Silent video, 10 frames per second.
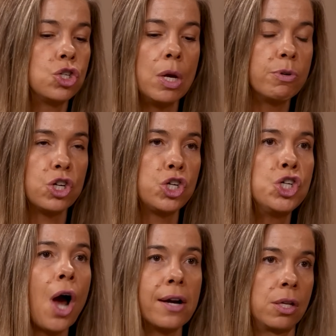It was just
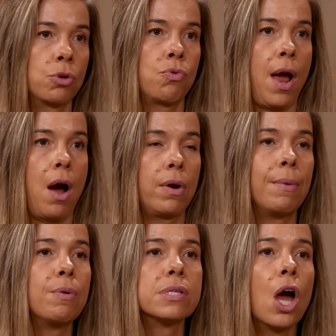shot to the ground. I
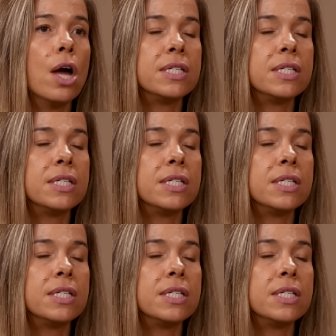mean, it was